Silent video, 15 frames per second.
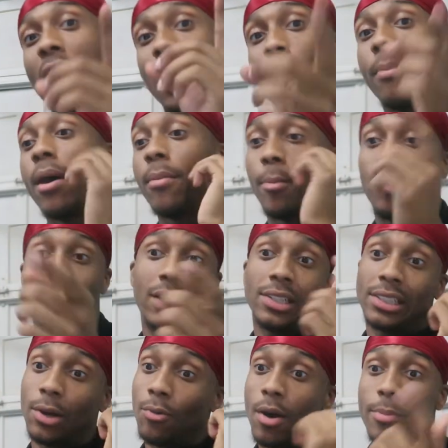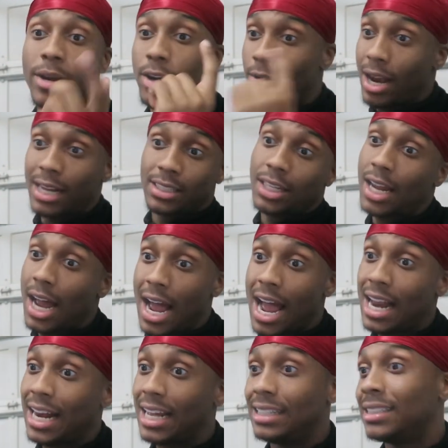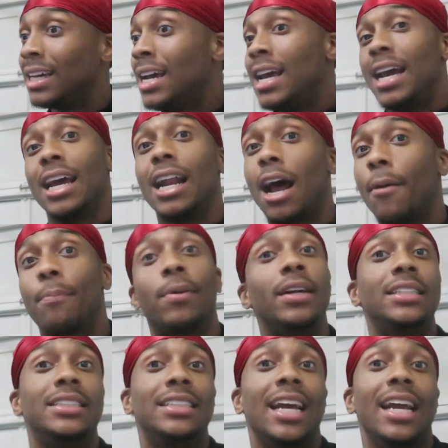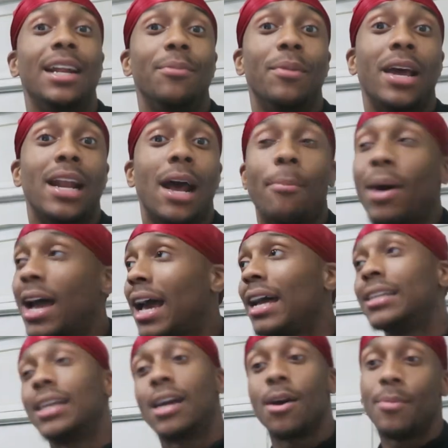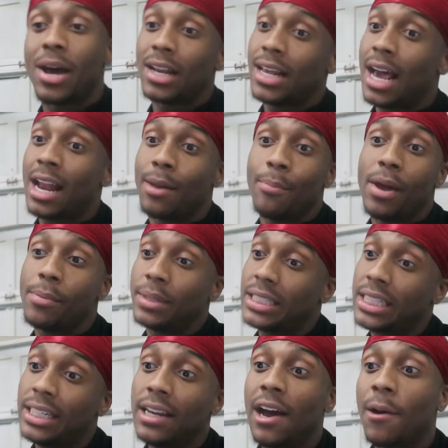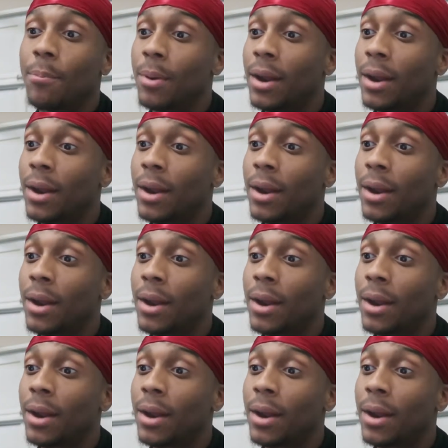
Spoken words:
Alabama players that want me to react to your highlights, and I appreciate it, man. I might have to come out to Alabama to see y'all